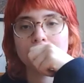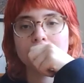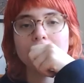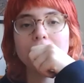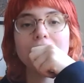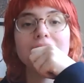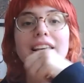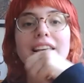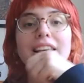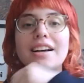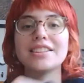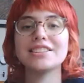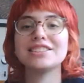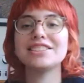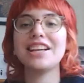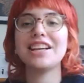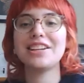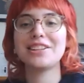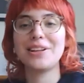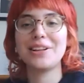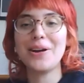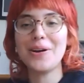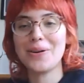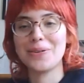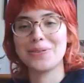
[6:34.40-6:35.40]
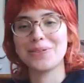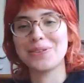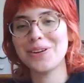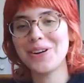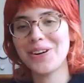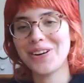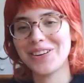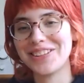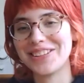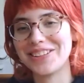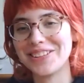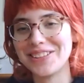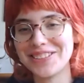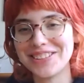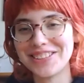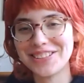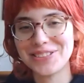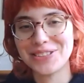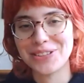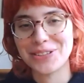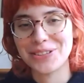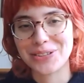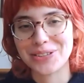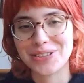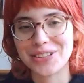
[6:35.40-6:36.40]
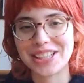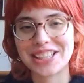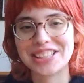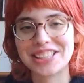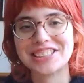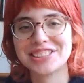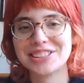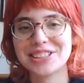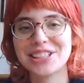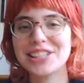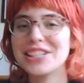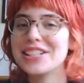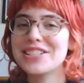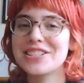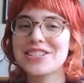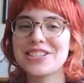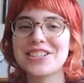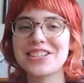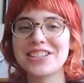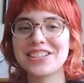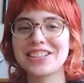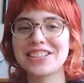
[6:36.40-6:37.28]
Yeah, exactly. Oh God, you did your research.